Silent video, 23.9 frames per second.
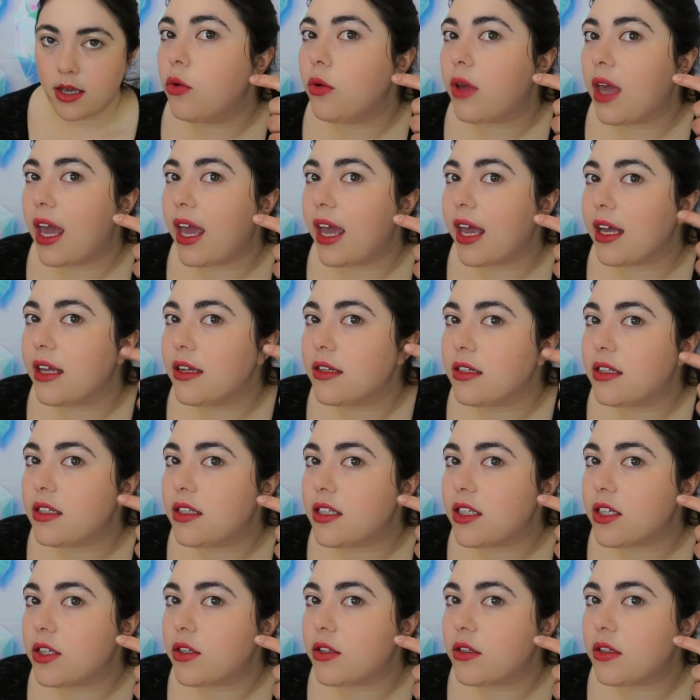You can
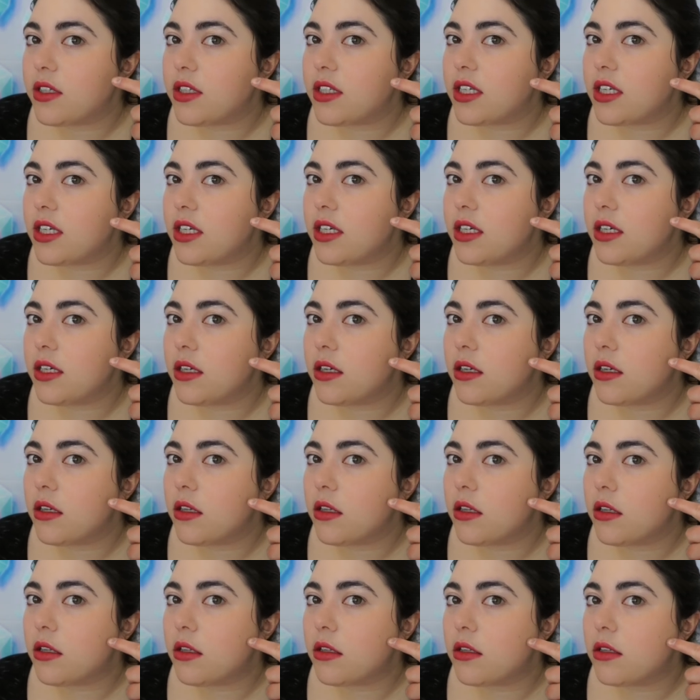still see
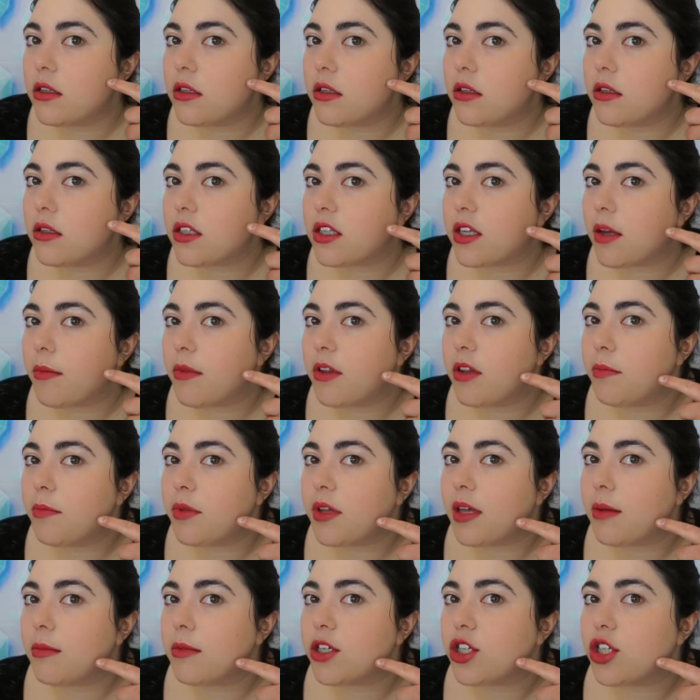some of the
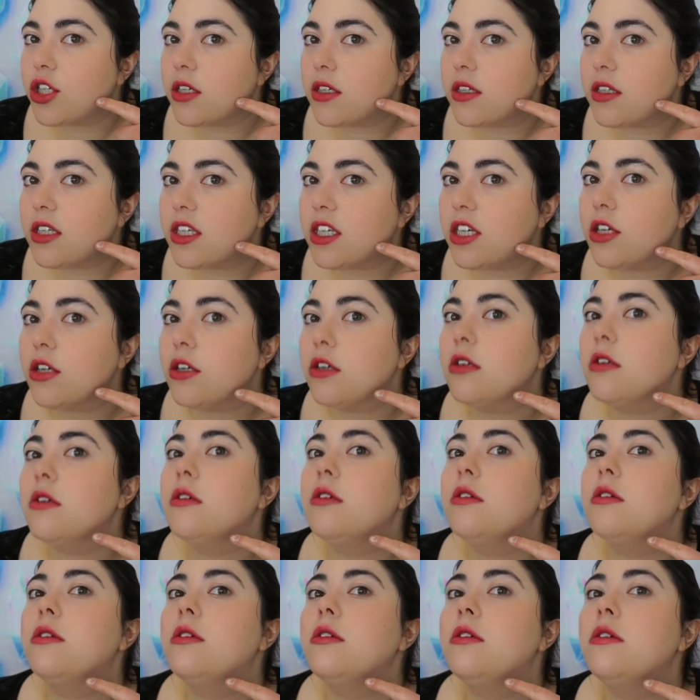blemishes here.
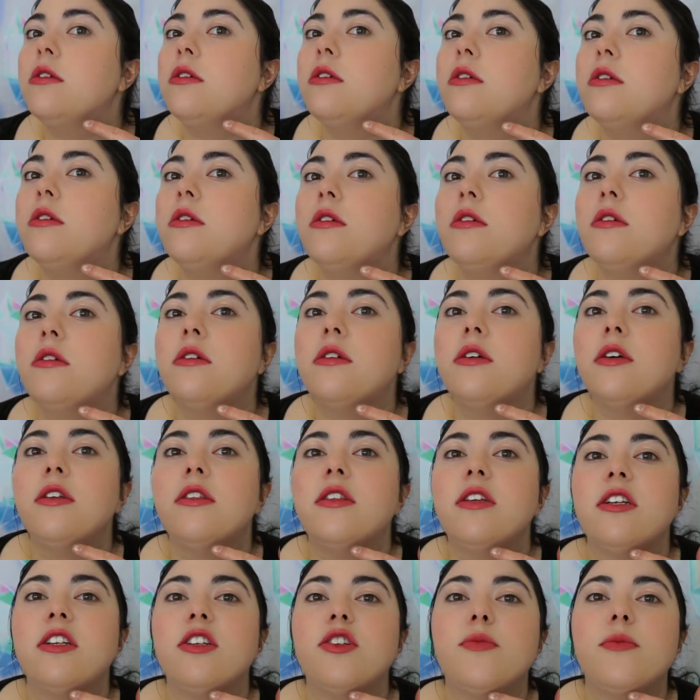And
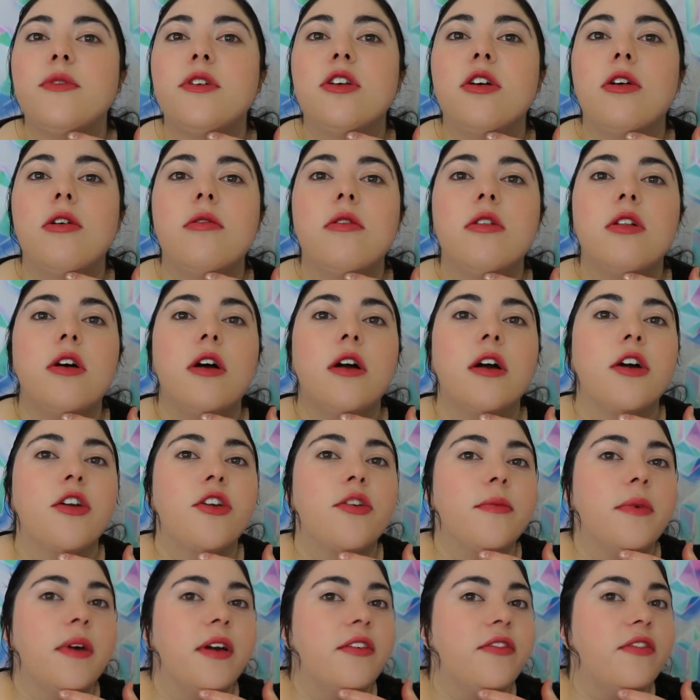then as we go along
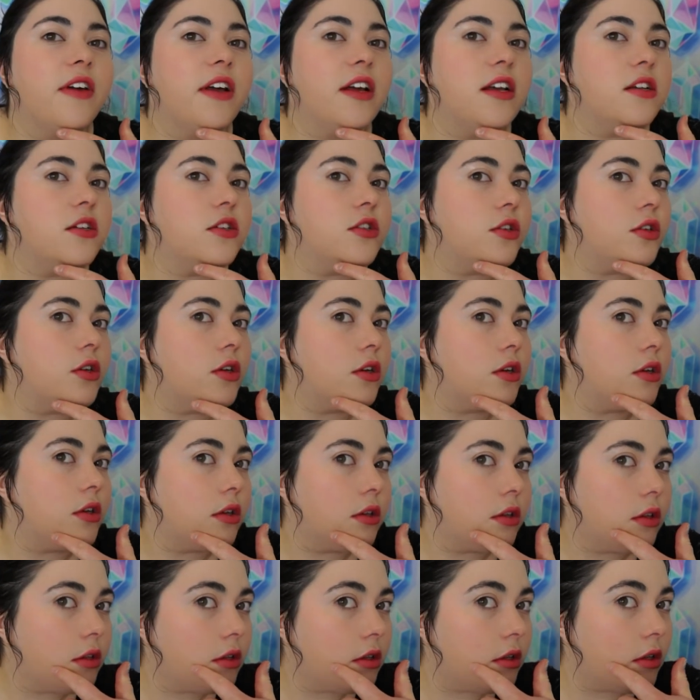under my face,
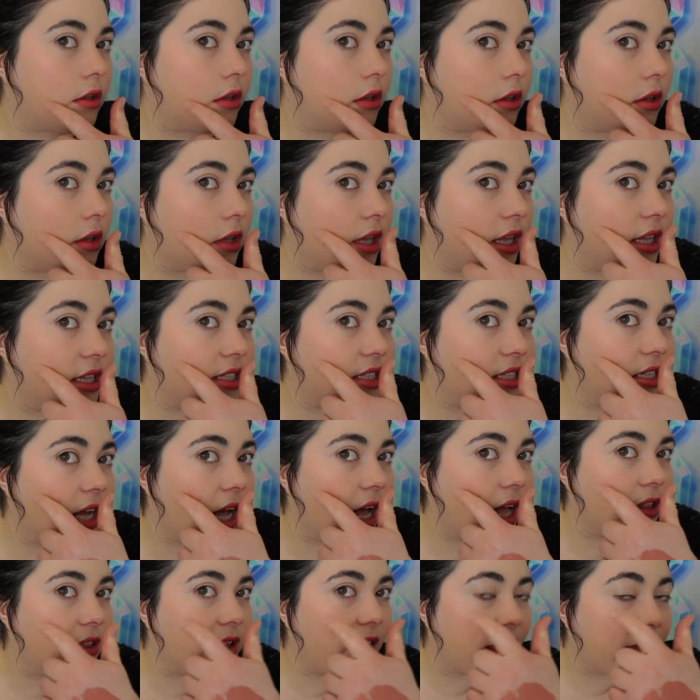it's
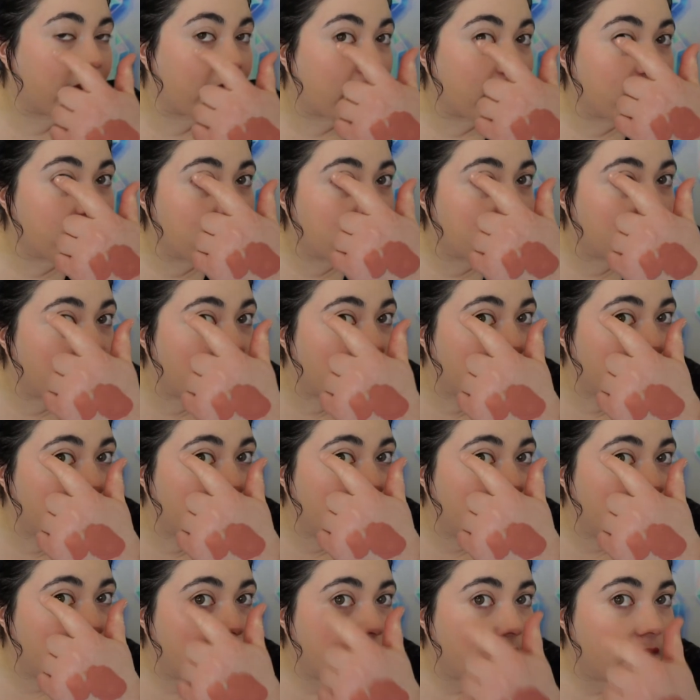not like
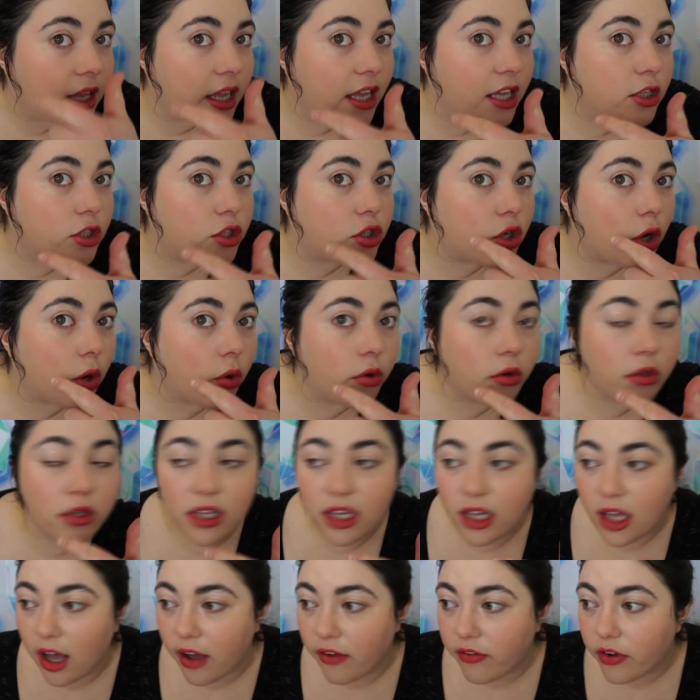everything is
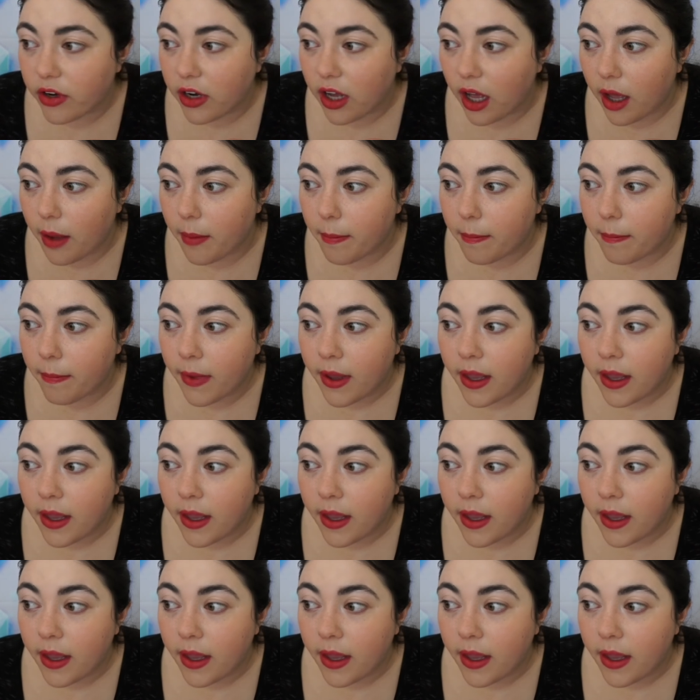totally covered up,